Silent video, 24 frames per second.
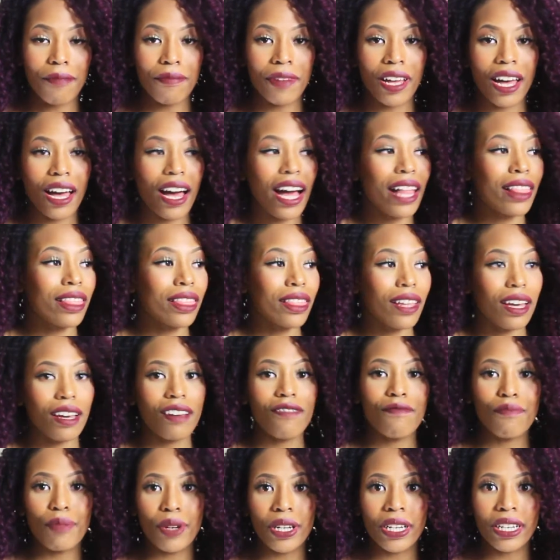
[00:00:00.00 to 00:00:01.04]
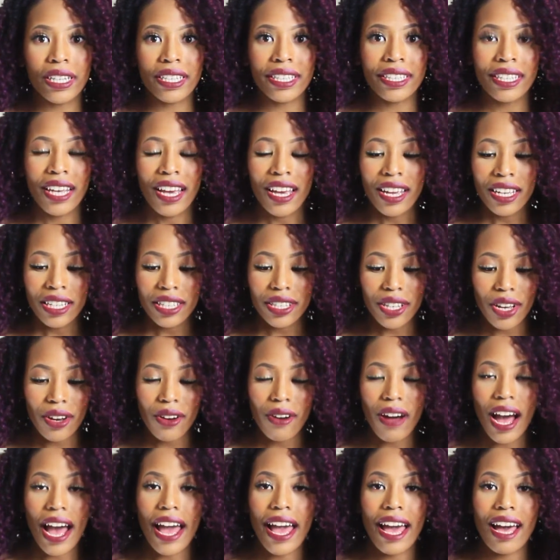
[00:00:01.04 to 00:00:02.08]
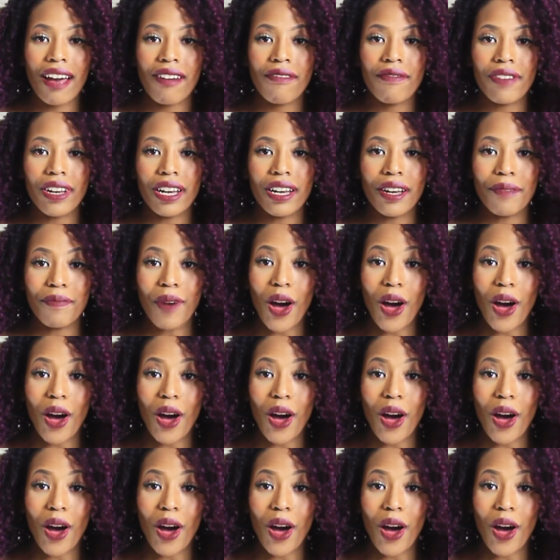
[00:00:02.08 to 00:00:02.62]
I love books, so I have